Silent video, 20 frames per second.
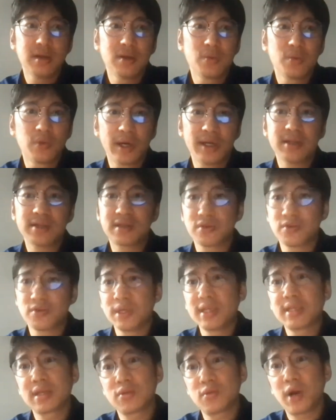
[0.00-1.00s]
what is the
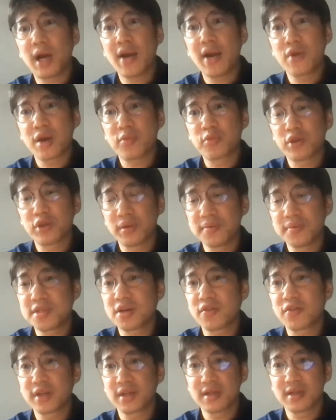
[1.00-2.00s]
reason why we are problem
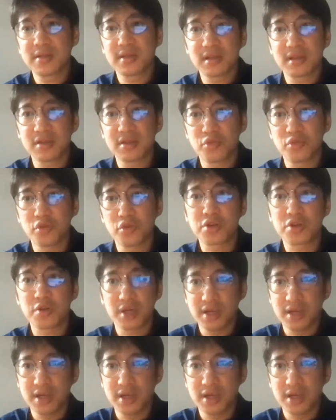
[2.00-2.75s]
solving in a certain approach.